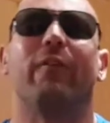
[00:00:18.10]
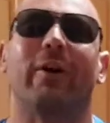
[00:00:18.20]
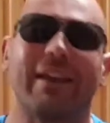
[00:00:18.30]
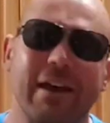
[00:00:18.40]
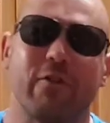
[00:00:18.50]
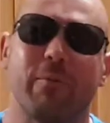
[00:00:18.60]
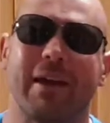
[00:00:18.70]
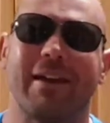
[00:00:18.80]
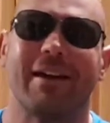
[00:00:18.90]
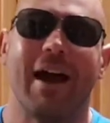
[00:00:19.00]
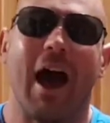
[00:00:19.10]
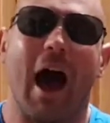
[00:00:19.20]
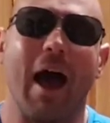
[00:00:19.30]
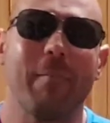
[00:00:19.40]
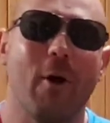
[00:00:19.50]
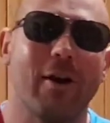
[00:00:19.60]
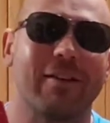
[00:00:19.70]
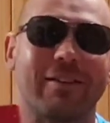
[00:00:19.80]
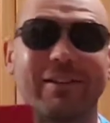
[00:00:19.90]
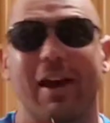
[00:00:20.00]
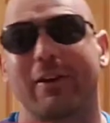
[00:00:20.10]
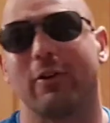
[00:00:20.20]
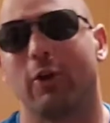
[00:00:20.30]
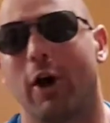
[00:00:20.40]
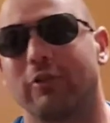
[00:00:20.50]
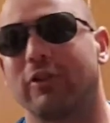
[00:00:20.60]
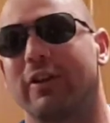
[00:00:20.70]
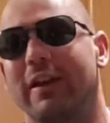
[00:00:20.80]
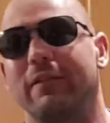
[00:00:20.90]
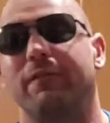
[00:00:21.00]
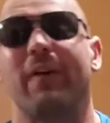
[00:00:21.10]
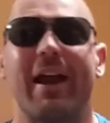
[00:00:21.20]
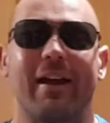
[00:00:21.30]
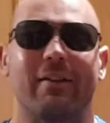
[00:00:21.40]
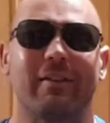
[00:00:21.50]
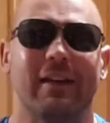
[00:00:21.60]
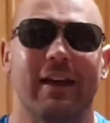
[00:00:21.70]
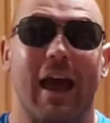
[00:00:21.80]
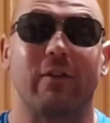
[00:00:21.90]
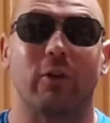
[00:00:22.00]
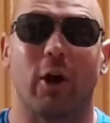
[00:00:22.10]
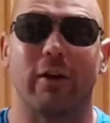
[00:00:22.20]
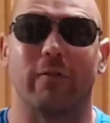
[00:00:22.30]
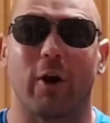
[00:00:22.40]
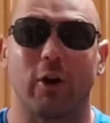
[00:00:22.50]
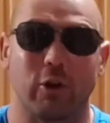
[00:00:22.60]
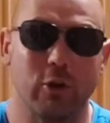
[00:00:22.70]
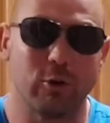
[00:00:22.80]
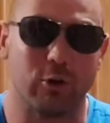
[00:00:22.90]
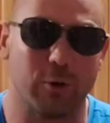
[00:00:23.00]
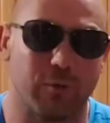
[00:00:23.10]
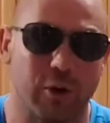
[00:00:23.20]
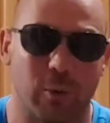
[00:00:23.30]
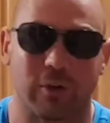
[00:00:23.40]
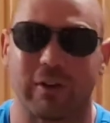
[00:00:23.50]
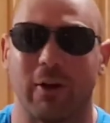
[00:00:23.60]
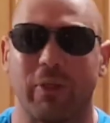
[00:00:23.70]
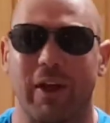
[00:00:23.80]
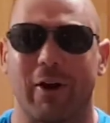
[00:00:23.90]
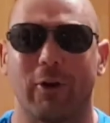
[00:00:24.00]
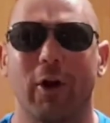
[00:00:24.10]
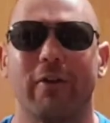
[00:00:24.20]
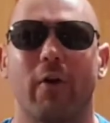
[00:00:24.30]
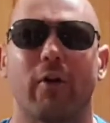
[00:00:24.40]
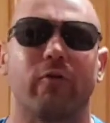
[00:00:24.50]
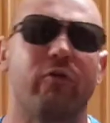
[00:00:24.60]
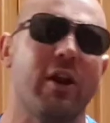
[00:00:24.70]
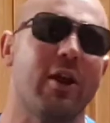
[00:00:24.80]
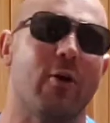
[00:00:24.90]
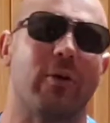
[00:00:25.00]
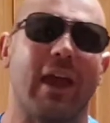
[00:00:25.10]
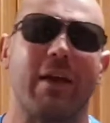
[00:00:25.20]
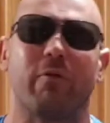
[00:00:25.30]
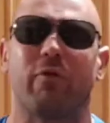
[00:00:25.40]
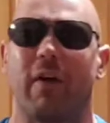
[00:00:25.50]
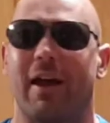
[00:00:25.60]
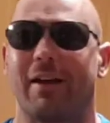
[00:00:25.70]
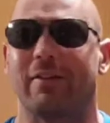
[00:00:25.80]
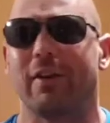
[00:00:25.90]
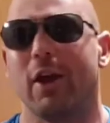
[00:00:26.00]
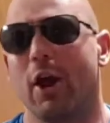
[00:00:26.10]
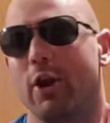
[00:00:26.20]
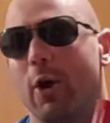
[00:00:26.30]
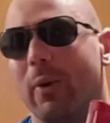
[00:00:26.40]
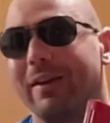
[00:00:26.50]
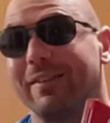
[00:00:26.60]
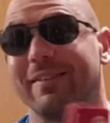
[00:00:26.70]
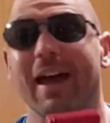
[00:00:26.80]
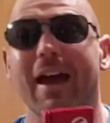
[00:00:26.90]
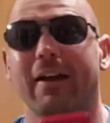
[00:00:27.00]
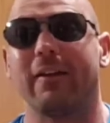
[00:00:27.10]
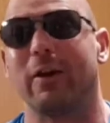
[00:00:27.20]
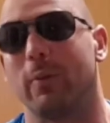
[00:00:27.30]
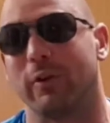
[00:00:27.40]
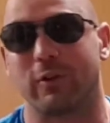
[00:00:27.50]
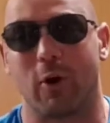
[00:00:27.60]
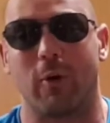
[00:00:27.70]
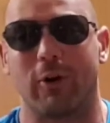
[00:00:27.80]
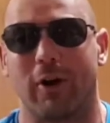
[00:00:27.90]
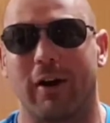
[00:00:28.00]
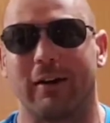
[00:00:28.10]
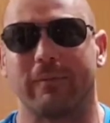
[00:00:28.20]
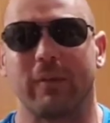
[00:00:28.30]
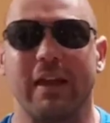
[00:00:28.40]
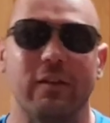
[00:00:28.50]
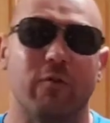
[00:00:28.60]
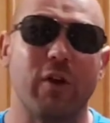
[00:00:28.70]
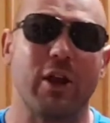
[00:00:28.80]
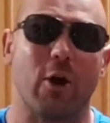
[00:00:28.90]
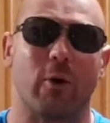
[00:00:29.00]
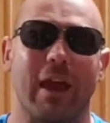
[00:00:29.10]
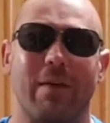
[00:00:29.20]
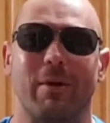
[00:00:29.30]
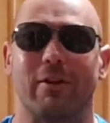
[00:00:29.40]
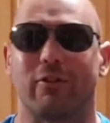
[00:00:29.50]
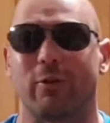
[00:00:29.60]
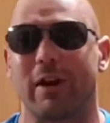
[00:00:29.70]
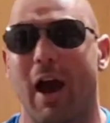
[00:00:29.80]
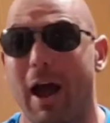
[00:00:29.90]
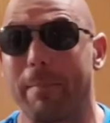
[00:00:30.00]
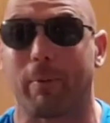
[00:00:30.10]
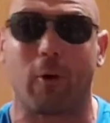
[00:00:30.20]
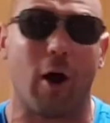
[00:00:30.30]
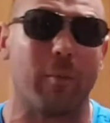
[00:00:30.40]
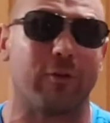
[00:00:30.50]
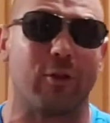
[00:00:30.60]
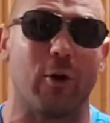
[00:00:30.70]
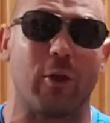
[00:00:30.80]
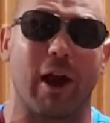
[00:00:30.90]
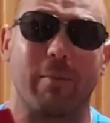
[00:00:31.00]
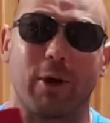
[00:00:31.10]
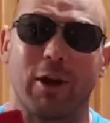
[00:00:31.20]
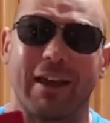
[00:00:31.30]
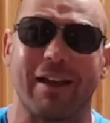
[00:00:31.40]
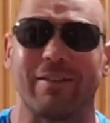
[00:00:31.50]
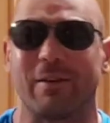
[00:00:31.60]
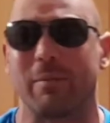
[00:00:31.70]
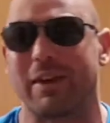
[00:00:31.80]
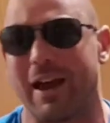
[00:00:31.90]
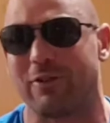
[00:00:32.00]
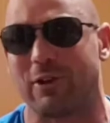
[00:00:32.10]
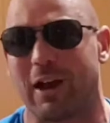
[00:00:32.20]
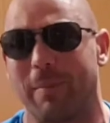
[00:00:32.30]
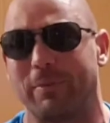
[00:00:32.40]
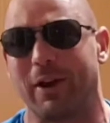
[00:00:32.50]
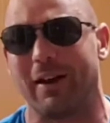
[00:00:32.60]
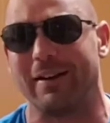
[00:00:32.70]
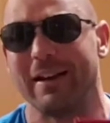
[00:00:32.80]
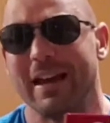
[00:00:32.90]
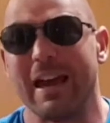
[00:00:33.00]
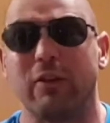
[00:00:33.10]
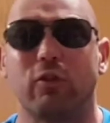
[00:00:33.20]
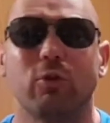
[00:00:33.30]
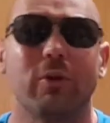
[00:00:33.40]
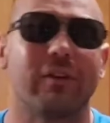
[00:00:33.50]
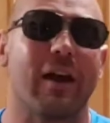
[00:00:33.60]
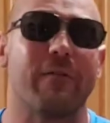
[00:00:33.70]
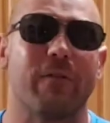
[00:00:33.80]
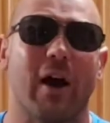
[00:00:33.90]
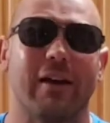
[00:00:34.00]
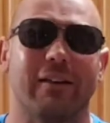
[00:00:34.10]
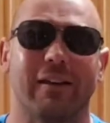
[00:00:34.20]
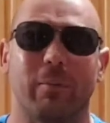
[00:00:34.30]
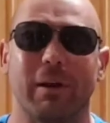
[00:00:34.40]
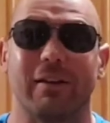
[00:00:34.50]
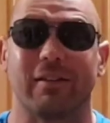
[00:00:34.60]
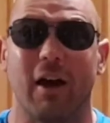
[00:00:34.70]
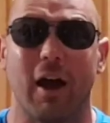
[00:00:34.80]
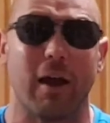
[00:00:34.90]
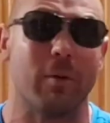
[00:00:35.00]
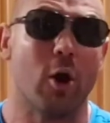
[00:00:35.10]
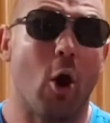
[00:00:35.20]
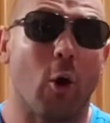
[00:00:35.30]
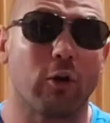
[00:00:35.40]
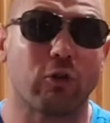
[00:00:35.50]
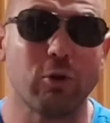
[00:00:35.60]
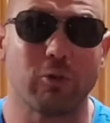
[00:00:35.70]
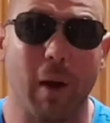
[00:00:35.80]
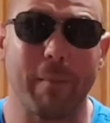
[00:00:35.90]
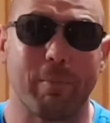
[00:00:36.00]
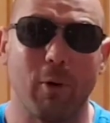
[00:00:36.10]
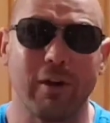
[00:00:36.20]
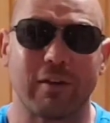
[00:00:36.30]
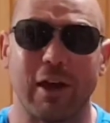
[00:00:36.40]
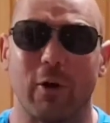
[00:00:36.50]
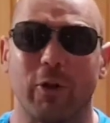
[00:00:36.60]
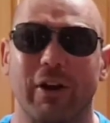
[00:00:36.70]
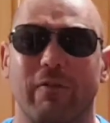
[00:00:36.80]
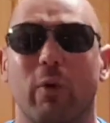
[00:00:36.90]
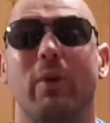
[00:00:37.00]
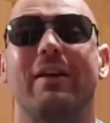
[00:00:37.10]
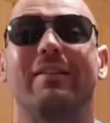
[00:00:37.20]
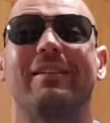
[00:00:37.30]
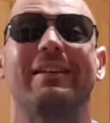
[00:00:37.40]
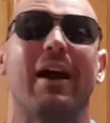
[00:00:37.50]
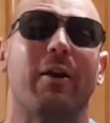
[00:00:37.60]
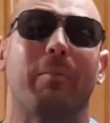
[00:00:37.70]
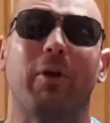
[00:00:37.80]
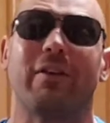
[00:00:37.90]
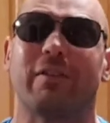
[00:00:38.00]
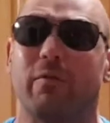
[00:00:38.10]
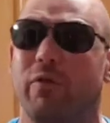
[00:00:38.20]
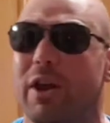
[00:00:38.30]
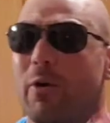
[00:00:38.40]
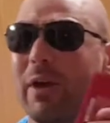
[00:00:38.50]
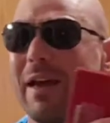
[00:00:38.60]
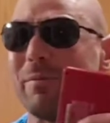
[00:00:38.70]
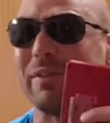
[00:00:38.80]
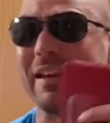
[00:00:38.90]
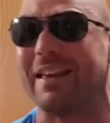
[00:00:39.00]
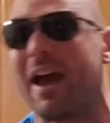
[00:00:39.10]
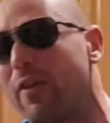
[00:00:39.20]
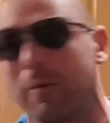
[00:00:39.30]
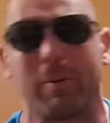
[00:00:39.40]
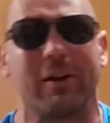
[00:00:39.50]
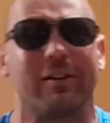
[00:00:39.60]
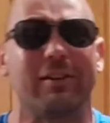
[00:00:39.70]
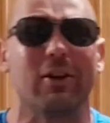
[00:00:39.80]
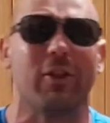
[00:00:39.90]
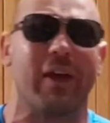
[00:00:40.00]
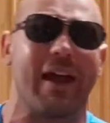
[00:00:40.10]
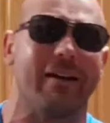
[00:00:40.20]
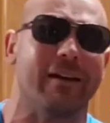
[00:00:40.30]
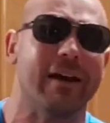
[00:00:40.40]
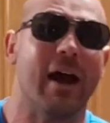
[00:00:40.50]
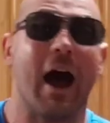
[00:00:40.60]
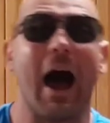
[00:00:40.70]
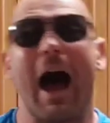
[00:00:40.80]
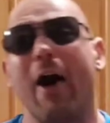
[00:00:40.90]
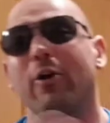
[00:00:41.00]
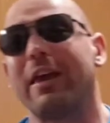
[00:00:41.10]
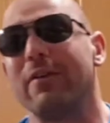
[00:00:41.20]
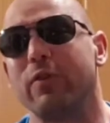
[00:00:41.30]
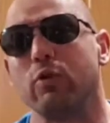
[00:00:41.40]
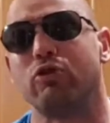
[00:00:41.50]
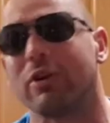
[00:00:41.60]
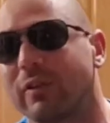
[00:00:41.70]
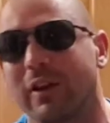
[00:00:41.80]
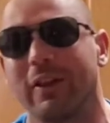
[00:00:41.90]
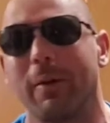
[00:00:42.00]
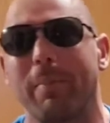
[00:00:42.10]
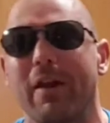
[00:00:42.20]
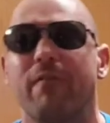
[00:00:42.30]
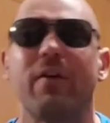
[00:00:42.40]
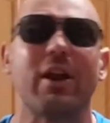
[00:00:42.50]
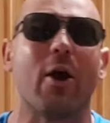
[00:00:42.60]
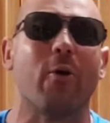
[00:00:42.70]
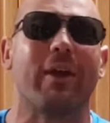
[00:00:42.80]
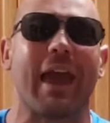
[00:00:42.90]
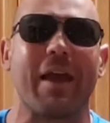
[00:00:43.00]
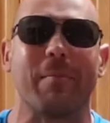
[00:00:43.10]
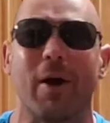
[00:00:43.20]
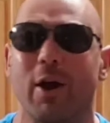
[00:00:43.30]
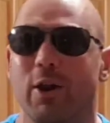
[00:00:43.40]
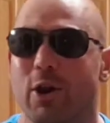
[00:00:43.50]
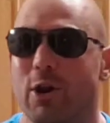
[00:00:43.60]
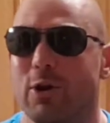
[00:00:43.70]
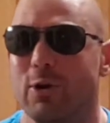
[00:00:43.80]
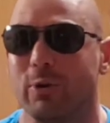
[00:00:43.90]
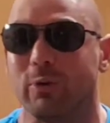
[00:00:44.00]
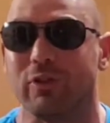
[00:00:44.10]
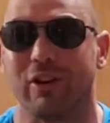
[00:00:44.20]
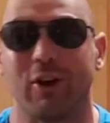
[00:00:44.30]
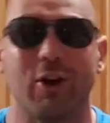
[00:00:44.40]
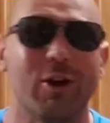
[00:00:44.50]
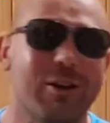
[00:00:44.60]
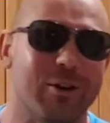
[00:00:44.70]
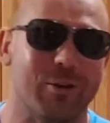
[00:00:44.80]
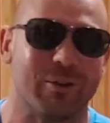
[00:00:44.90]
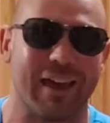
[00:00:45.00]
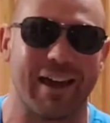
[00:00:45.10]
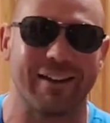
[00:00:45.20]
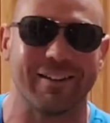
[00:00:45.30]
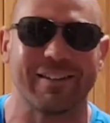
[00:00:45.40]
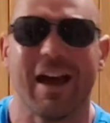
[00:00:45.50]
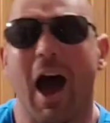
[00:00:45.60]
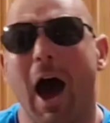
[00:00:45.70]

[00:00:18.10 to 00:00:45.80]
Forgive me. I'm not as technologically advanced as a lot of our YouTube viewers out there. A lot of our video game fans know exactly what's going on in the video game industry. I promise, though, that I'm going to get some catching up done as soon as I find a little bit of time, or as soon as my boys get old enough that we can sit down and play some video games together. But until then, I'll give you just a little bit of video game news. Good news, that is.